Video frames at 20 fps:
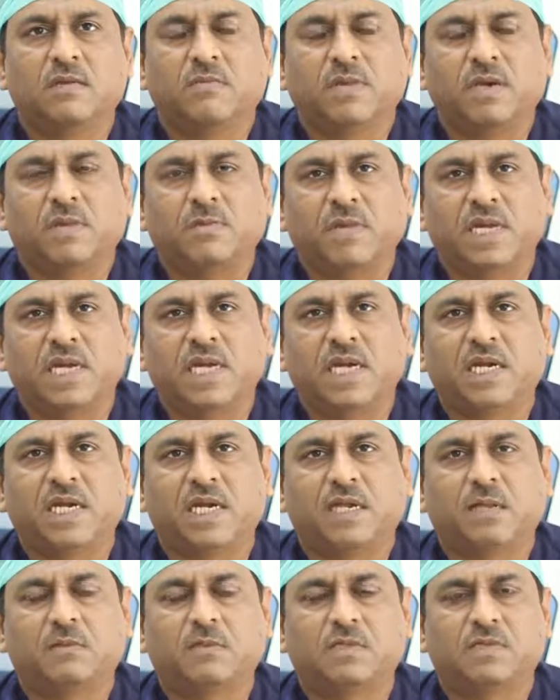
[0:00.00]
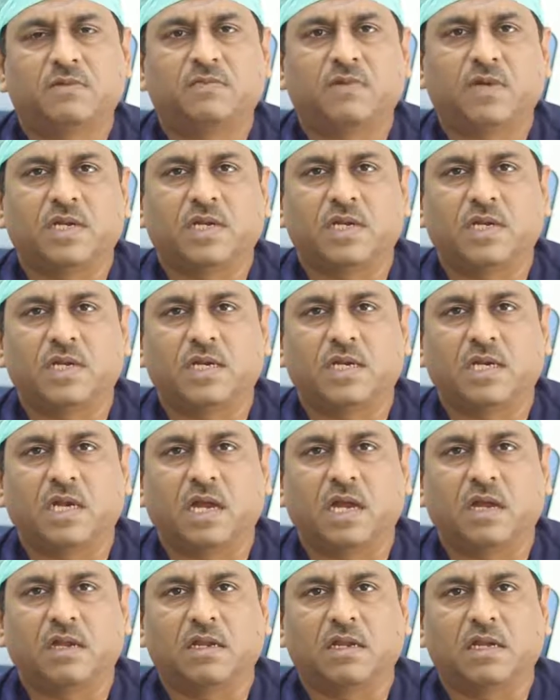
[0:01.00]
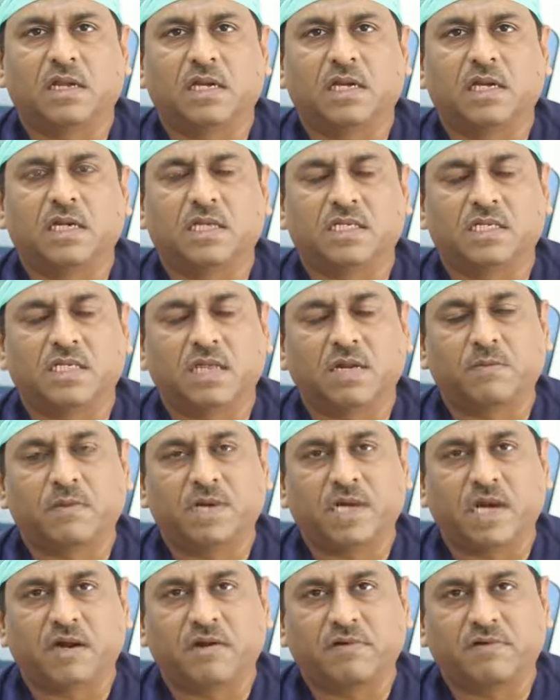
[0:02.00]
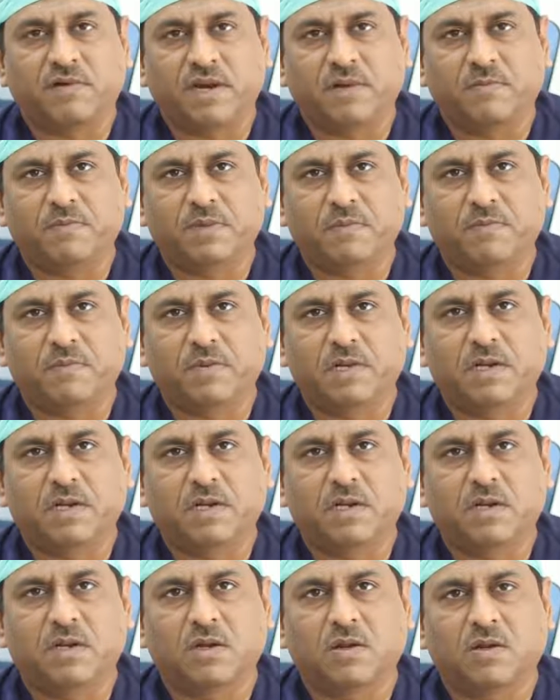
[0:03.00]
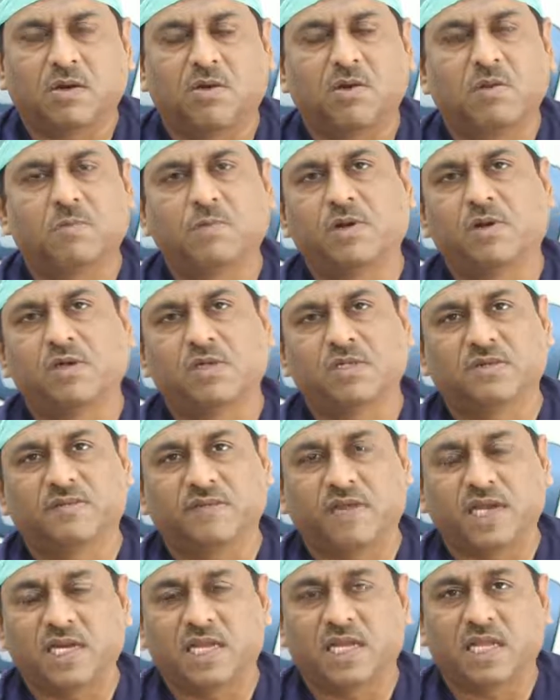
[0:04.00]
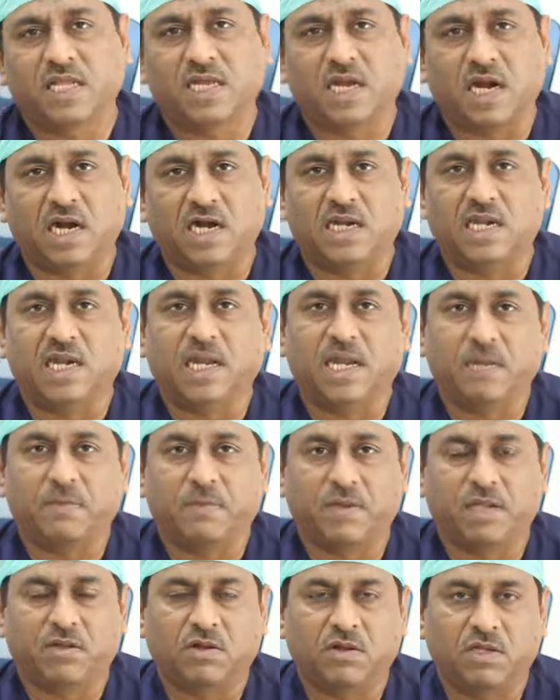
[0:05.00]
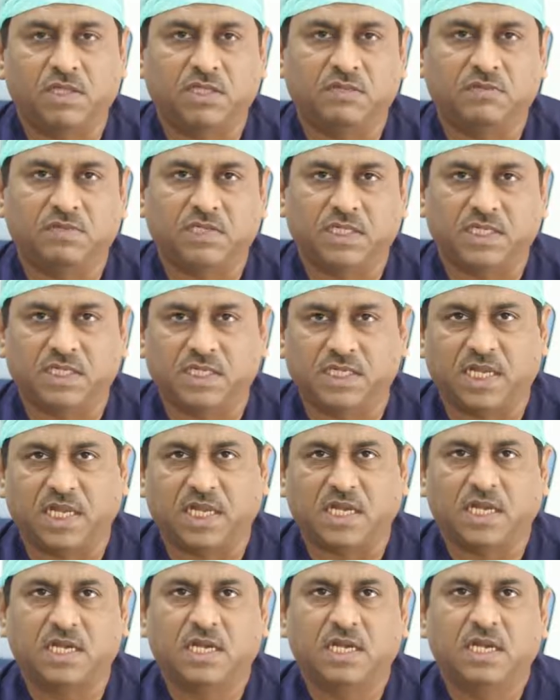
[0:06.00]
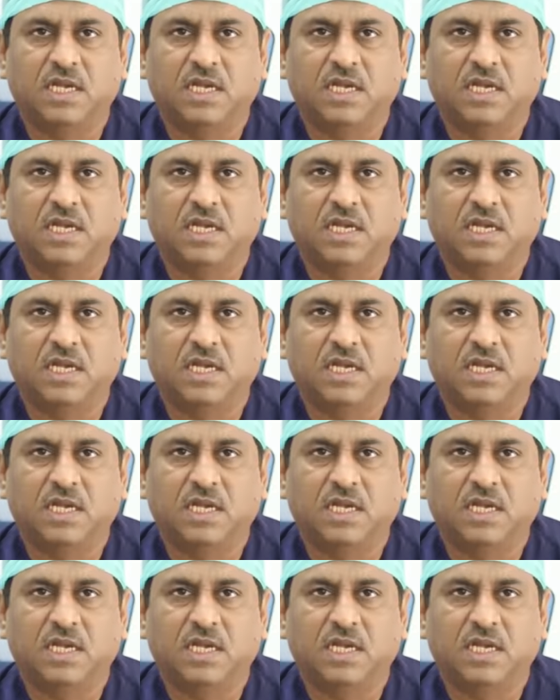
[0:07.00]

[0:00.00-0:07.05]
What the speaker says: But many a times when it's done by untrained people or because of any other underlying pathology which is there,